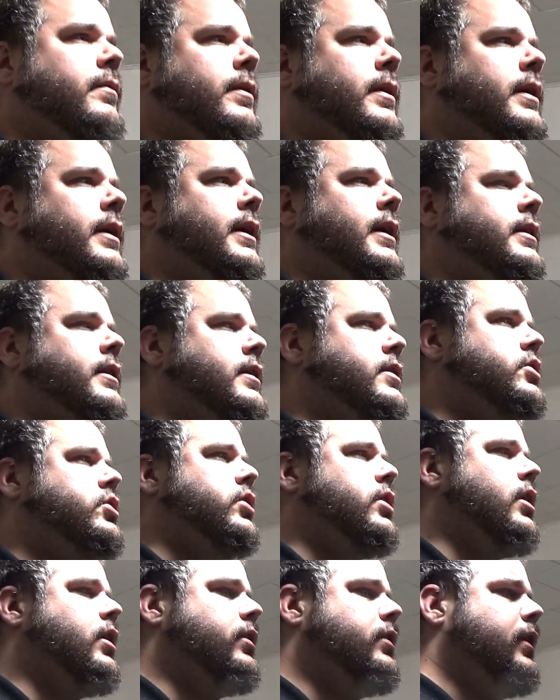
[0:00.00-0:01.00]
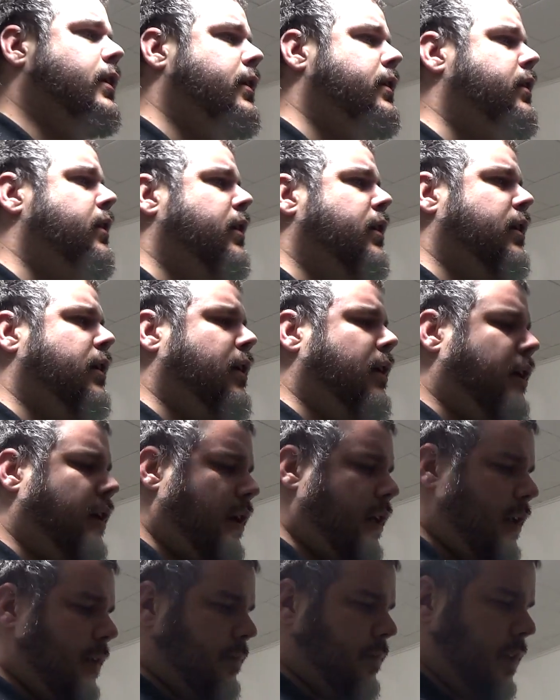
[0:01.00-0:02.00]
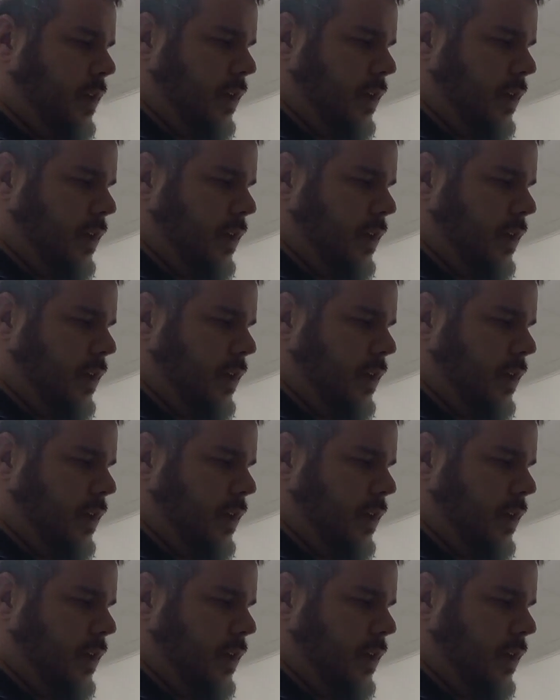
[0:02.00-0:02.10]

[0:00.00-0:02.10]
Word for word: We're going to get this shit all done. And I'm